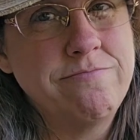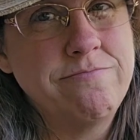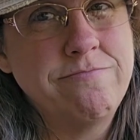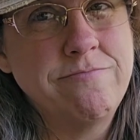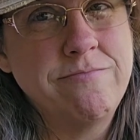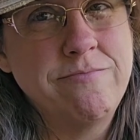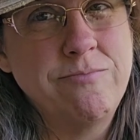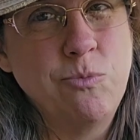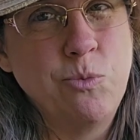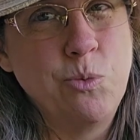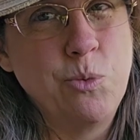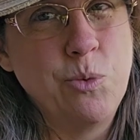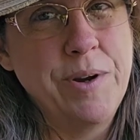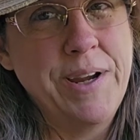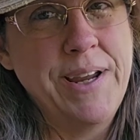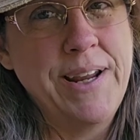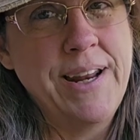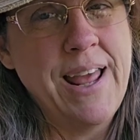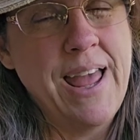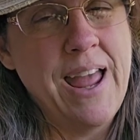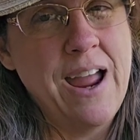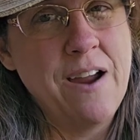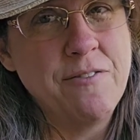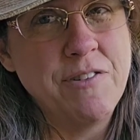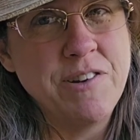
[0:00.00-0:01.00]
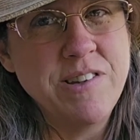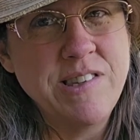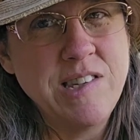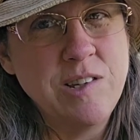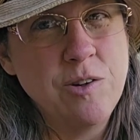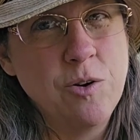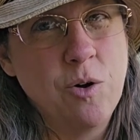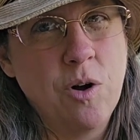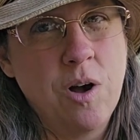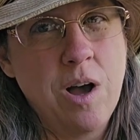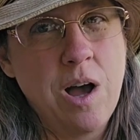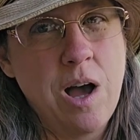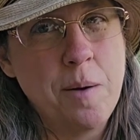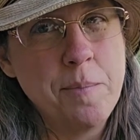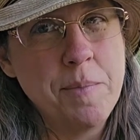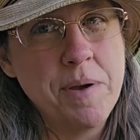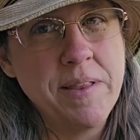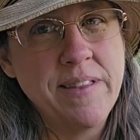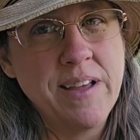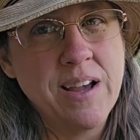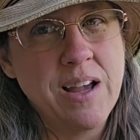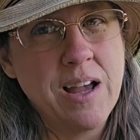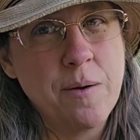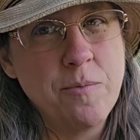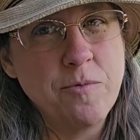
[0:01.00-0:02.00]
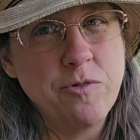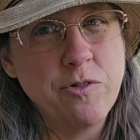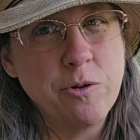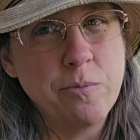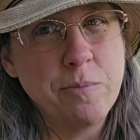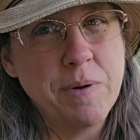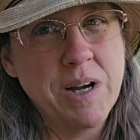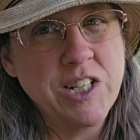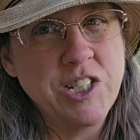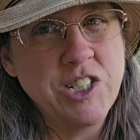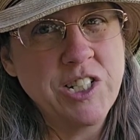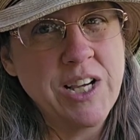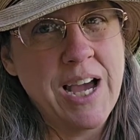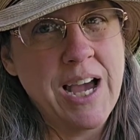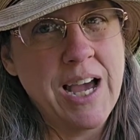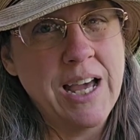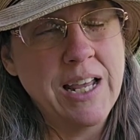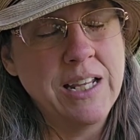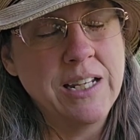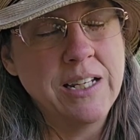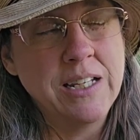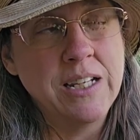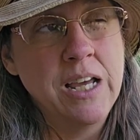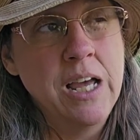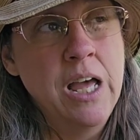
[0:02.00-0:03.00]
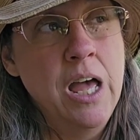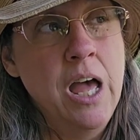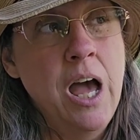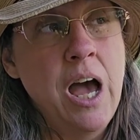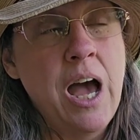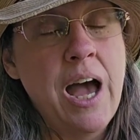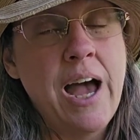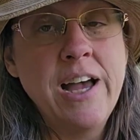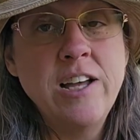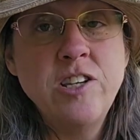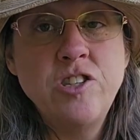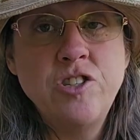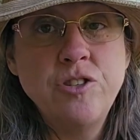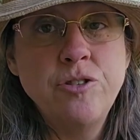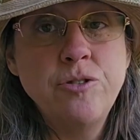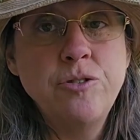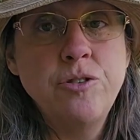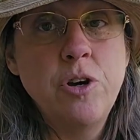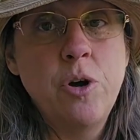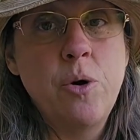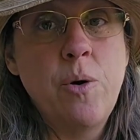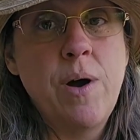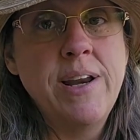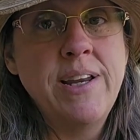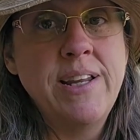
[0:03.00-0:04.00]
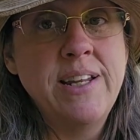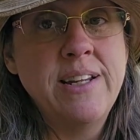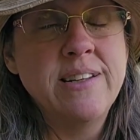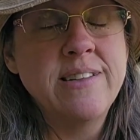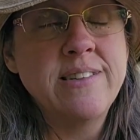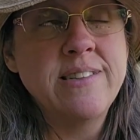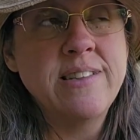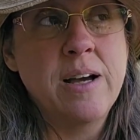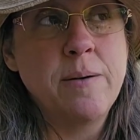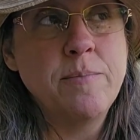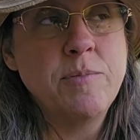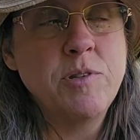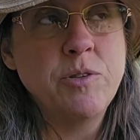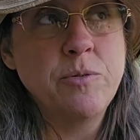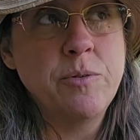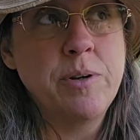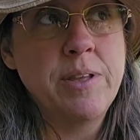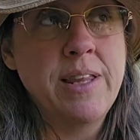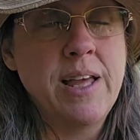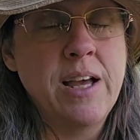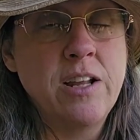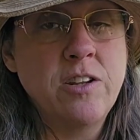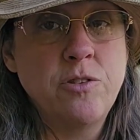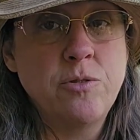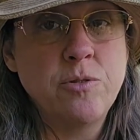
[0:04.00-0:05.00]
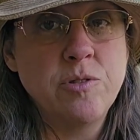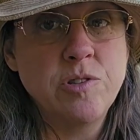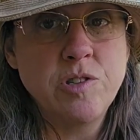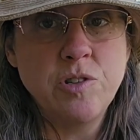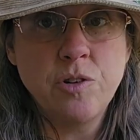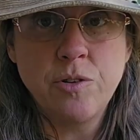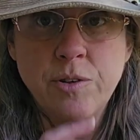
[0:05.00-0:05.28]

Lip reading: read every single comment that comes through my chat, and I do know I need to stop doing that to a certain